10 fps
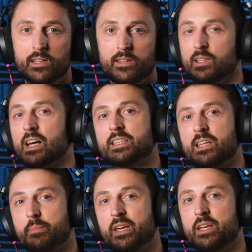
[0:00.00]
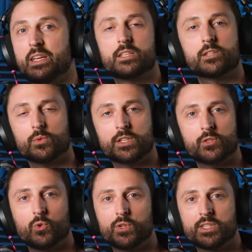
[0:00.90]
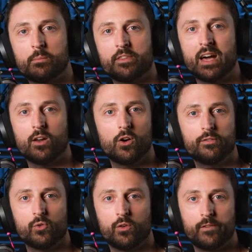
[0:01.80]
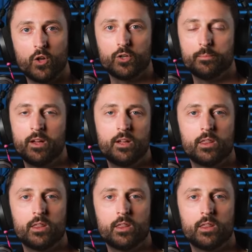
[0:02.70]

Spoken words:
The last step here is to restore some of that overall volume